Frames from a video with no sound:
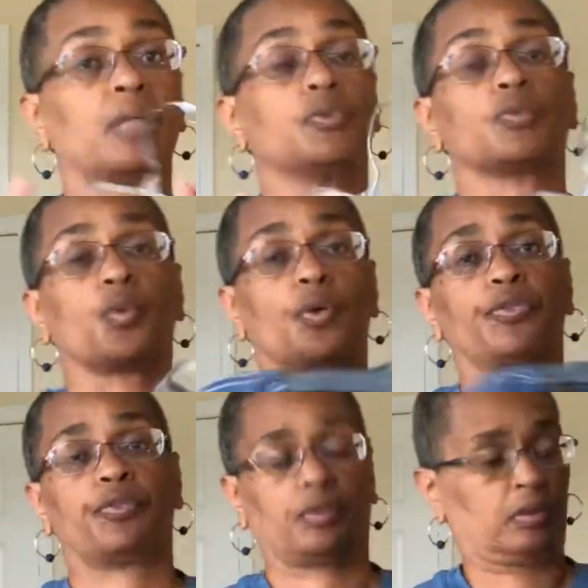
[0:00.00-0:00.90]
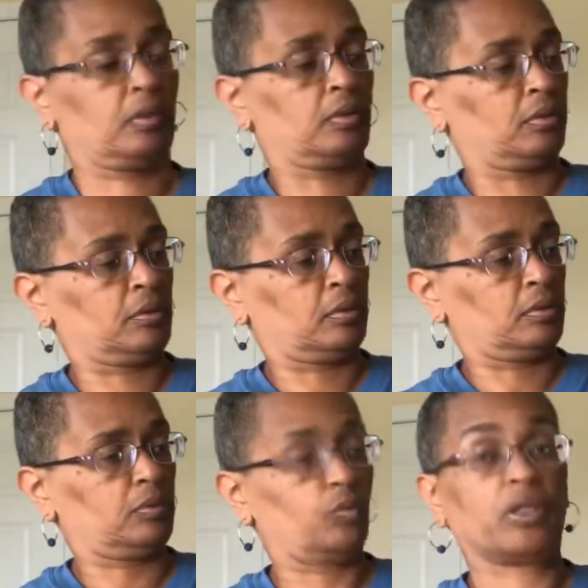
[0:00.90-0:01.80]
it was worth
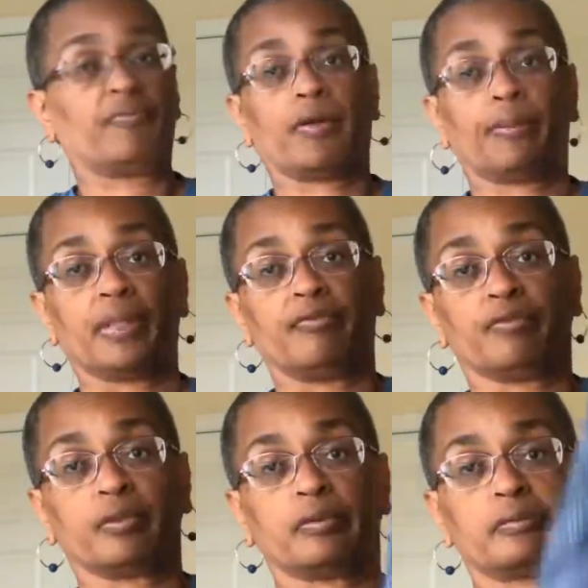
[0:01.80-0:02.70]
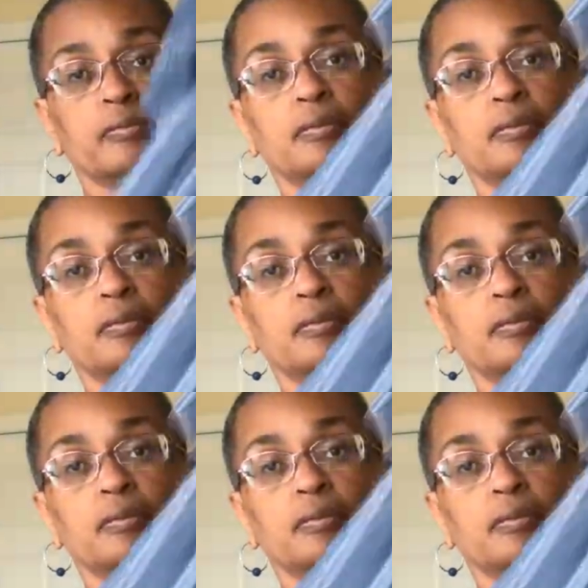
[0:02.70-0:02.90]
whatever I paid for it.